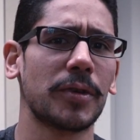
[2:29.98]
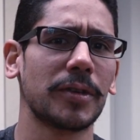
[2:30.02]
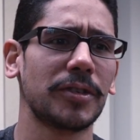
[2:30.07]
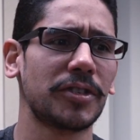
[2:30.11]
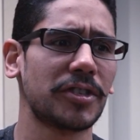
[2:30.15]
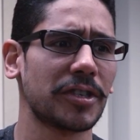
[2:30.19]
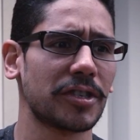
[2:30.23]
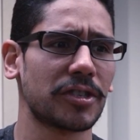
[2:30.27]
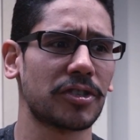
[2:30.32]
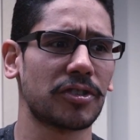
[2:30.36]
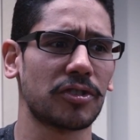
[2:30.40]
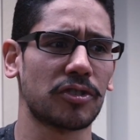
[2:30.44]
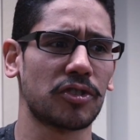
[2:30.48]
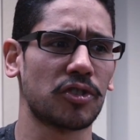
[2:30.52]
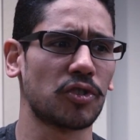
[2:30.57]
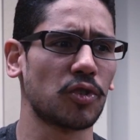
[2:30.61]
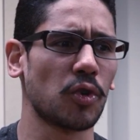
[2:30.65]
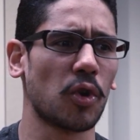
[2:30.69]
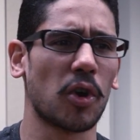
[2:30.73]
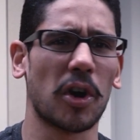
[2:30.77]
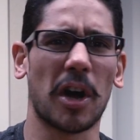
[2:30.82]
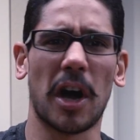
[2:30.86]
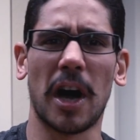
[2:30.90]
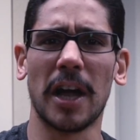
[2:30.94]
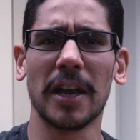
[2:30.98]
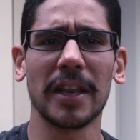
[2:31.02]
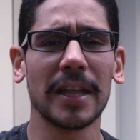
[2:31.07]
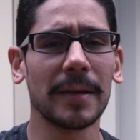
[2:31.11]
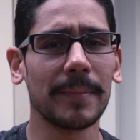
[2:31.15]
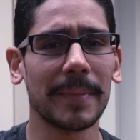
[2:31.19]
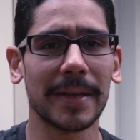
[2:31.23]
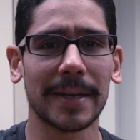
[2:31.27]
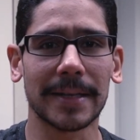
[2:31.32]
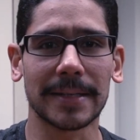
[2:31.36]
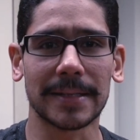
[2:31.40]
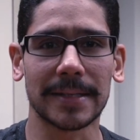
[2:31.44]
could just store
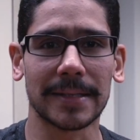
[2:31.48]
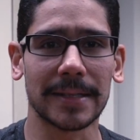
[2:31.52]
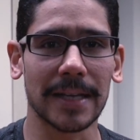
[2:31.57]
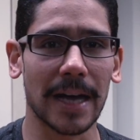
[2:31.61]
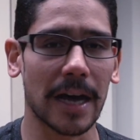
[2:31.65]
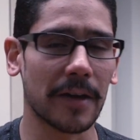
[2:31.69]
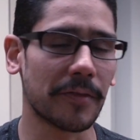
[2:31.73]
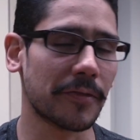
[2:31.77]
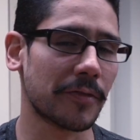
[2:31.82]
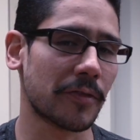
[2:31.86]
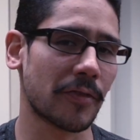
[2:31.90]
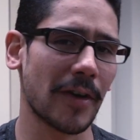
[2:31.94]
unlimited stuff.